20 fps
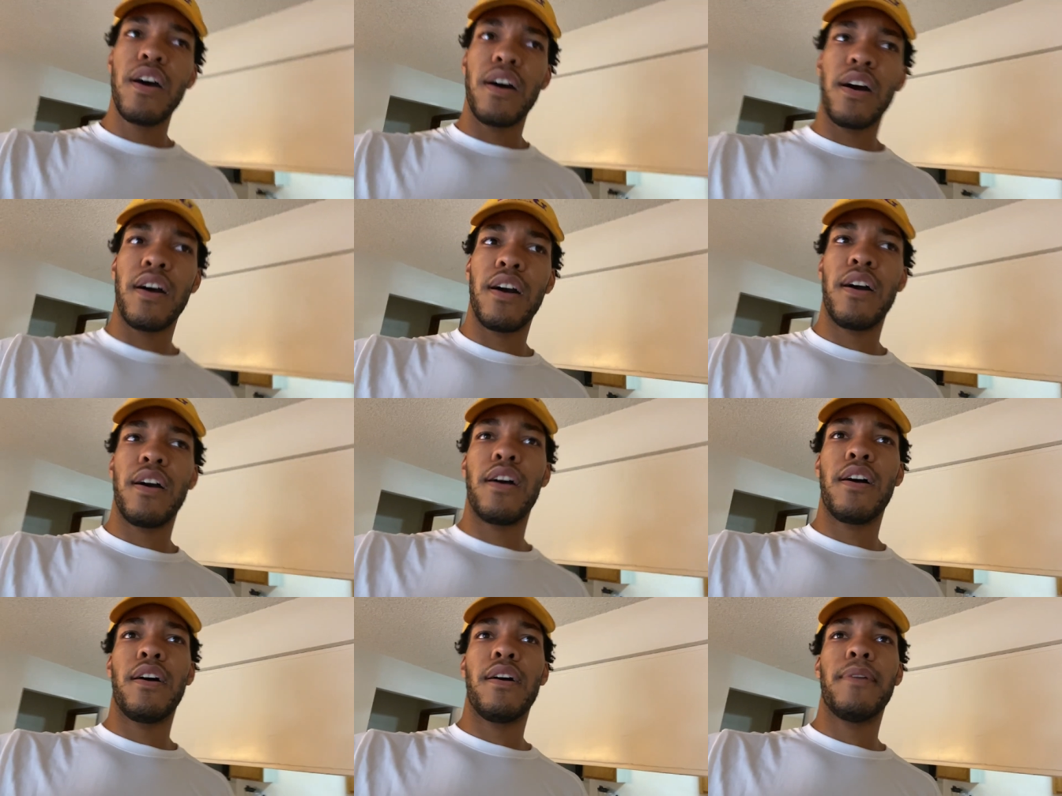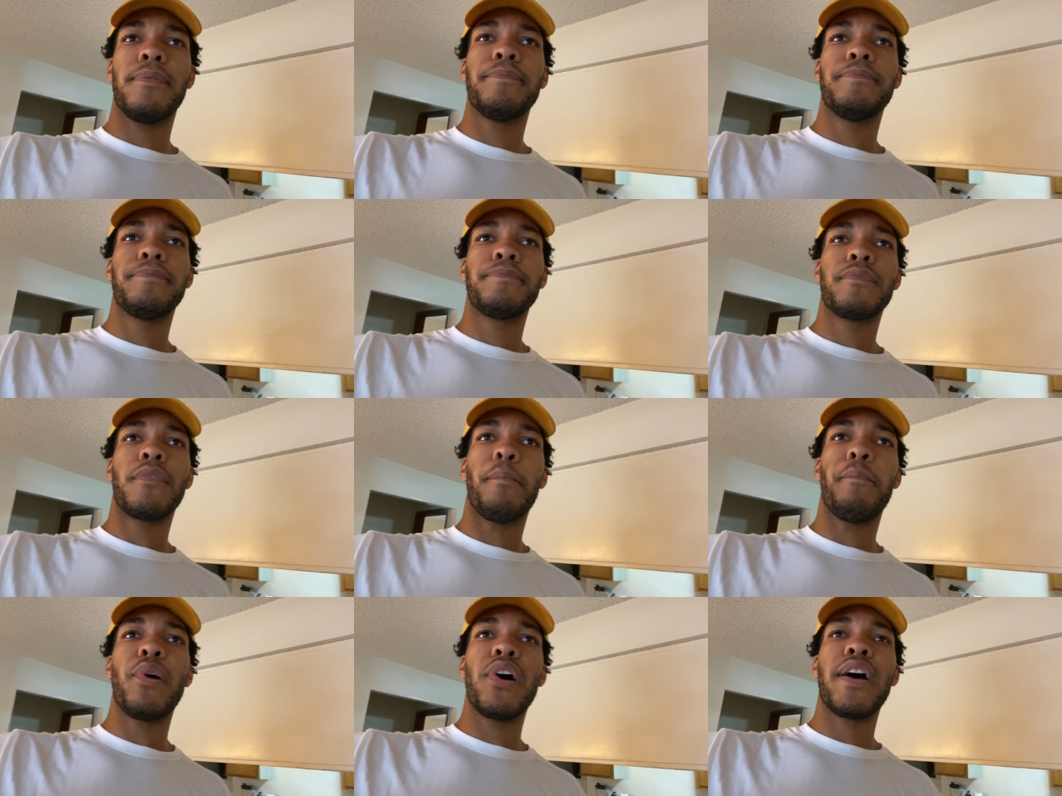Um,
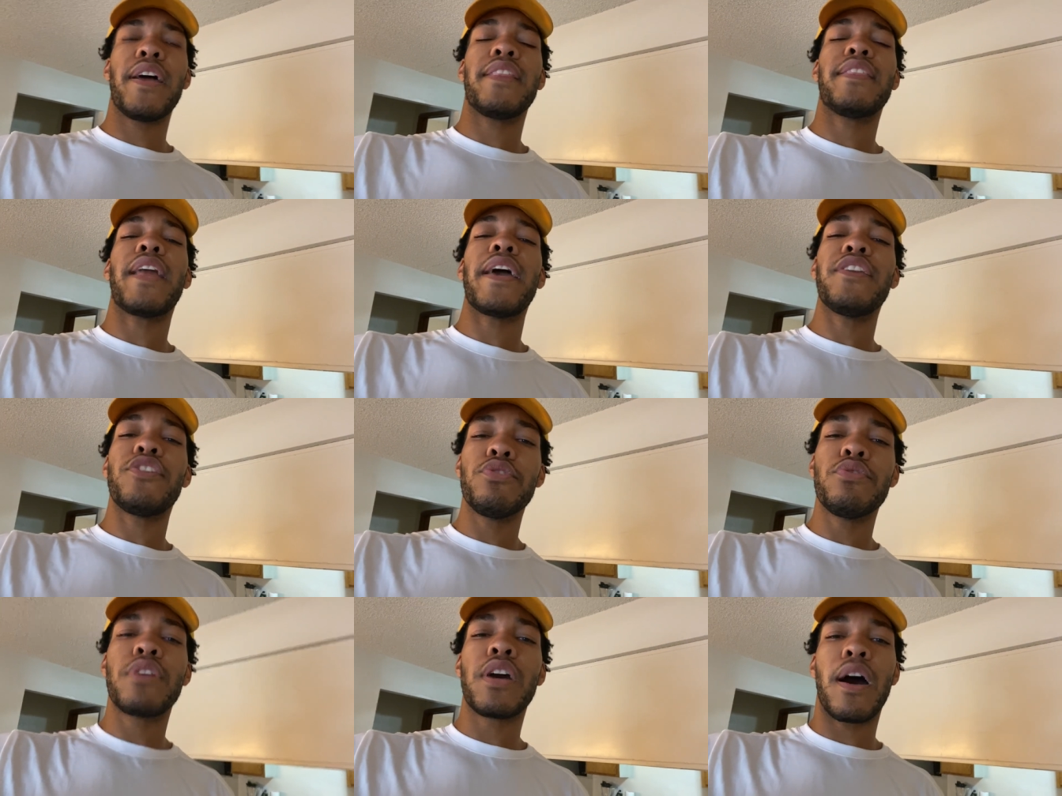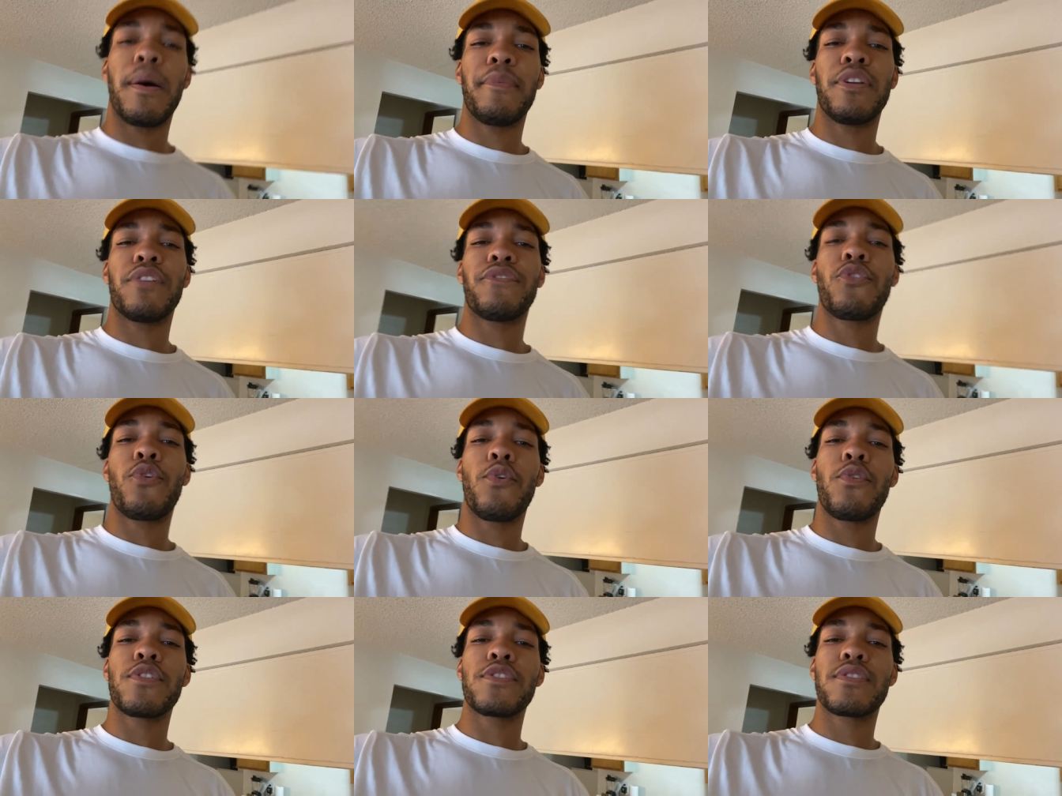but they do come in, of
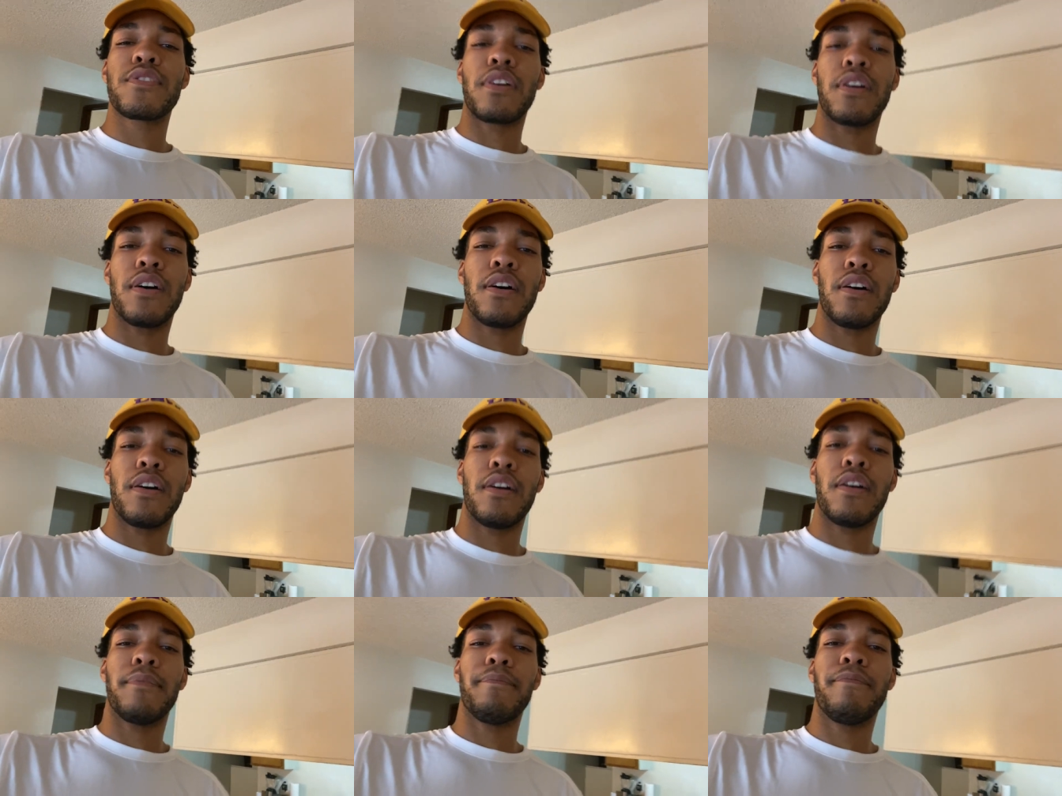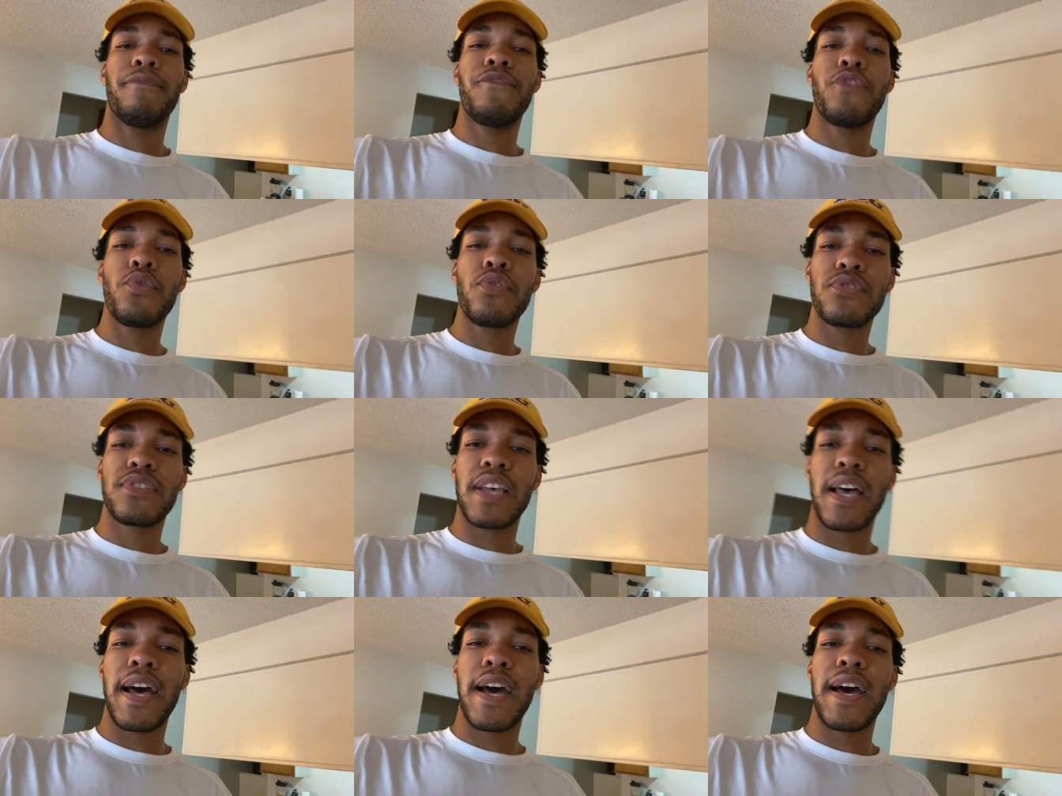course, uh, full
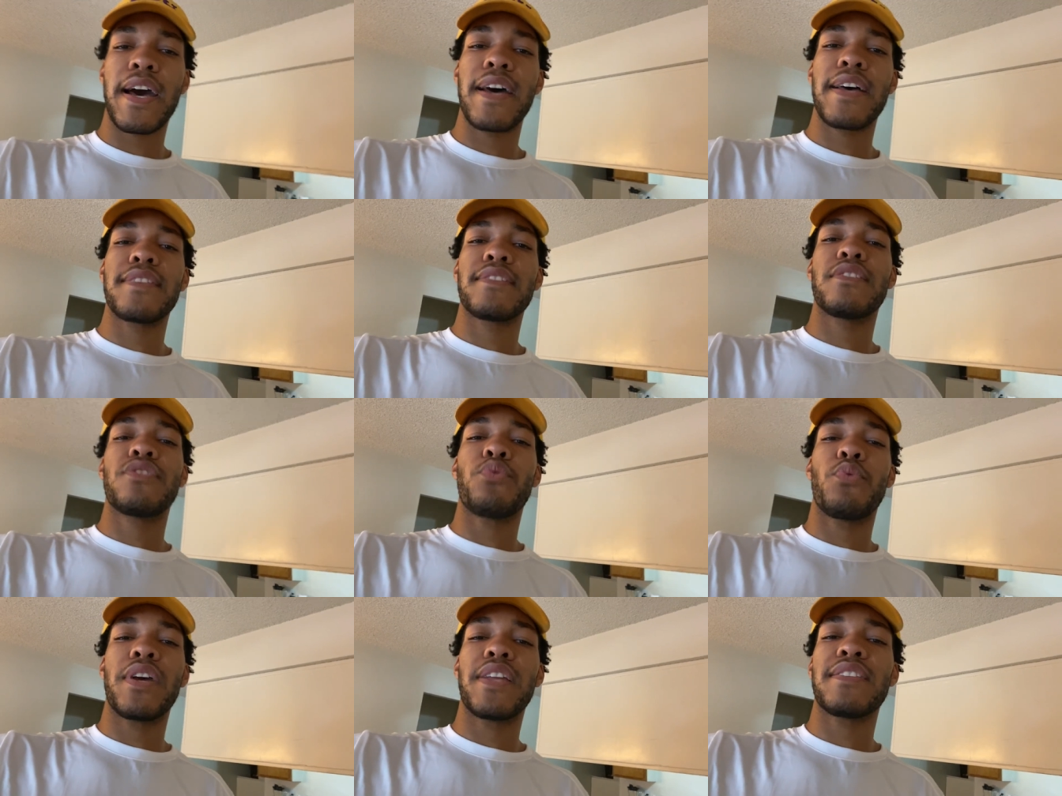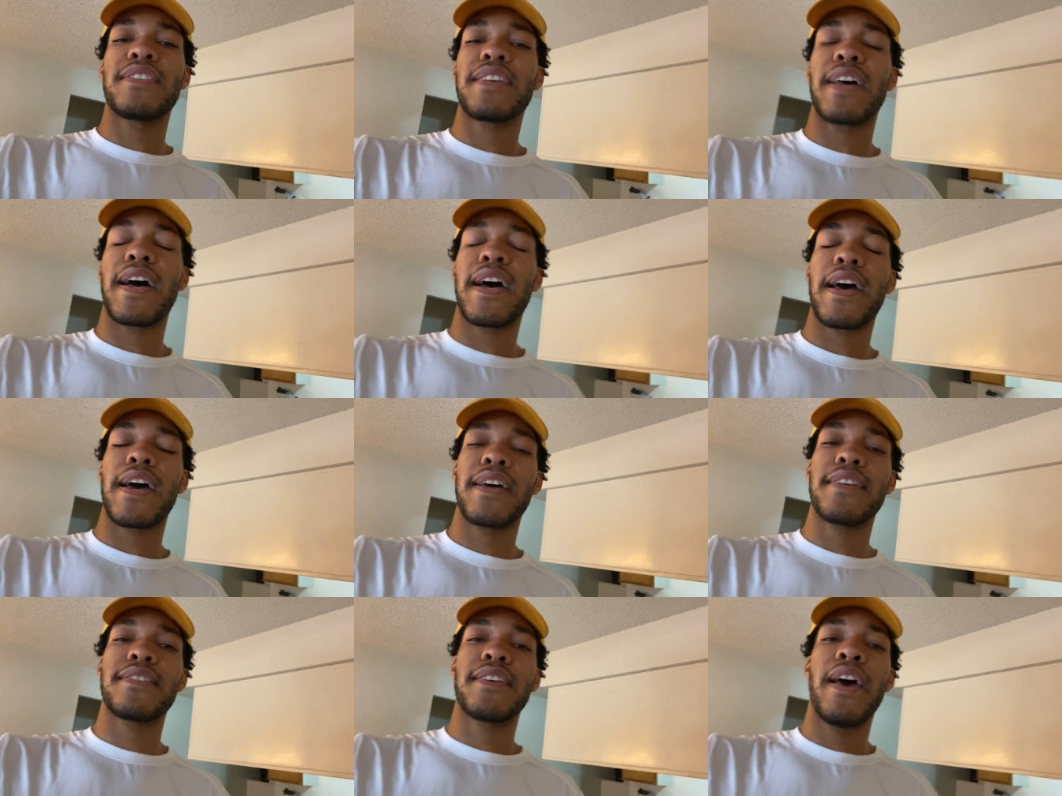size, twin
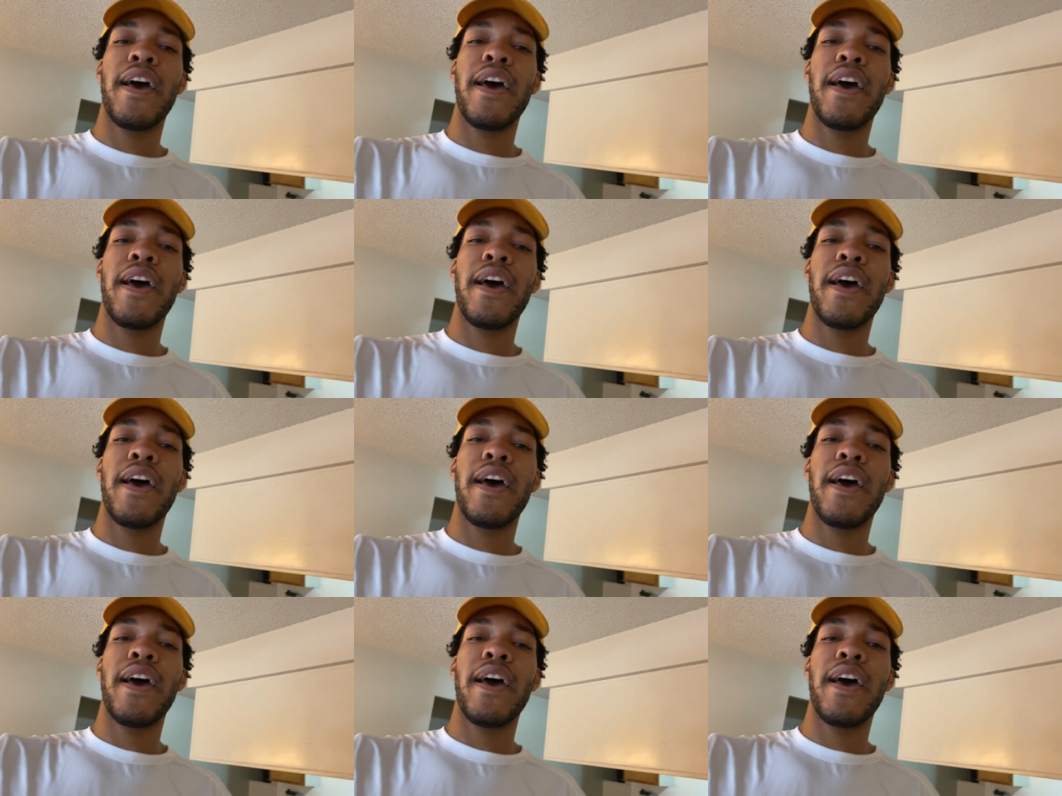size,